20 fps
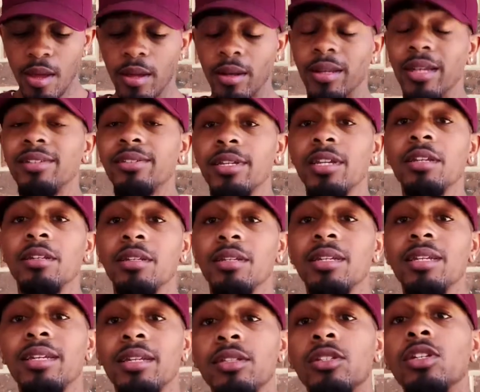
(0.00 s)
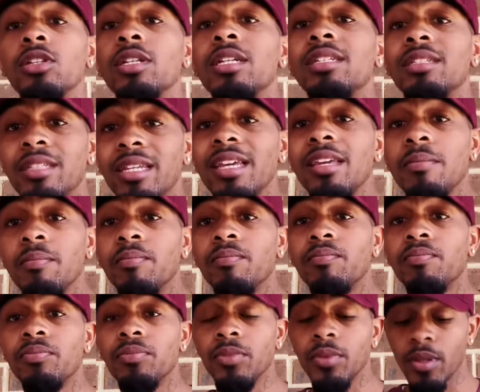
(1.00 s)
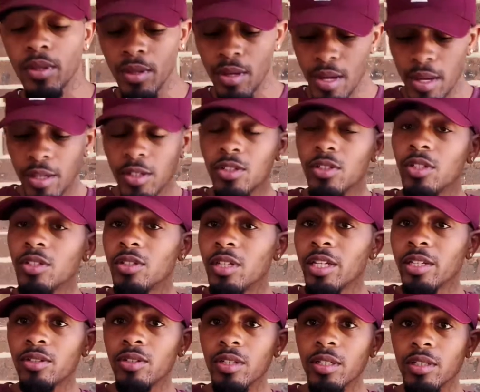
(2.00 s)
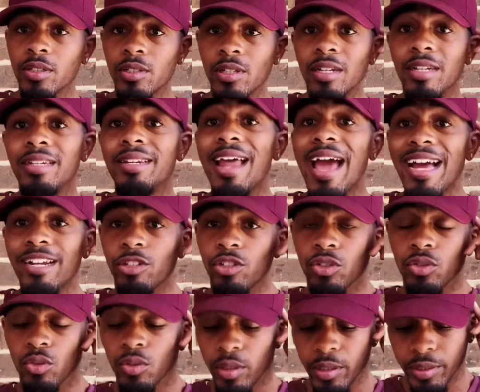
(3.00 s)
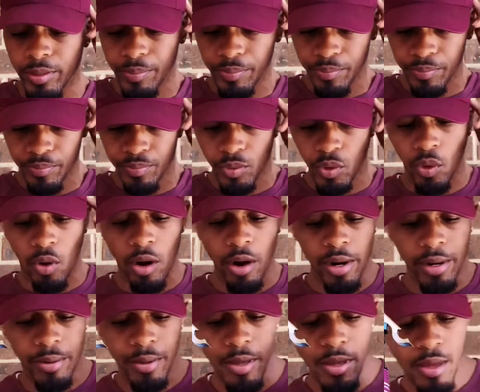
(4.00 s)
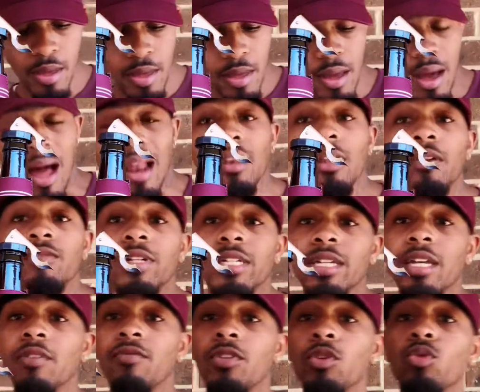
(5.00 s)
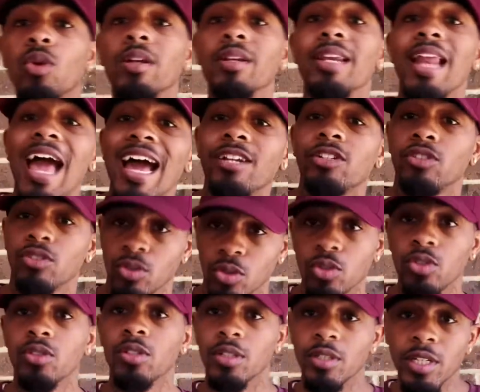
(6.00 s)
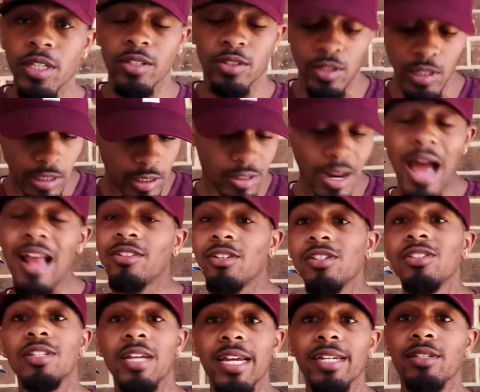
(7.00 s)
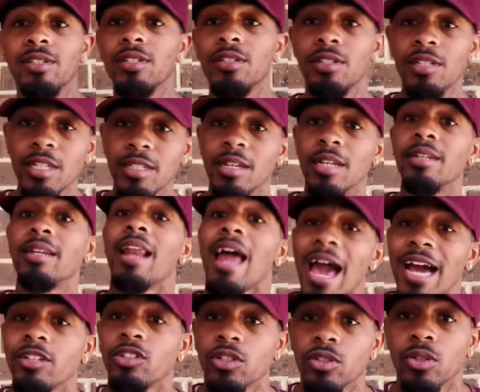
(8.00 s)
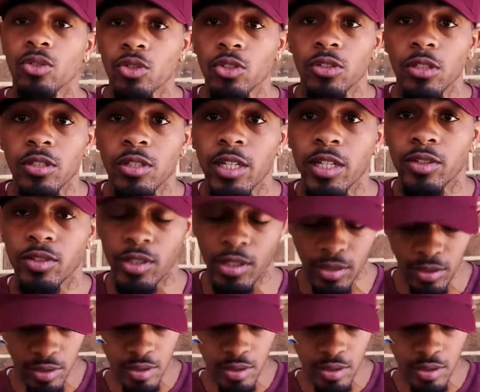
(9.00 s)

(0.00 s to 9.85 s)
Let's get into the deep statistics nationally. All right. I love to give you the national statistics, not just the SEC, the national statistics.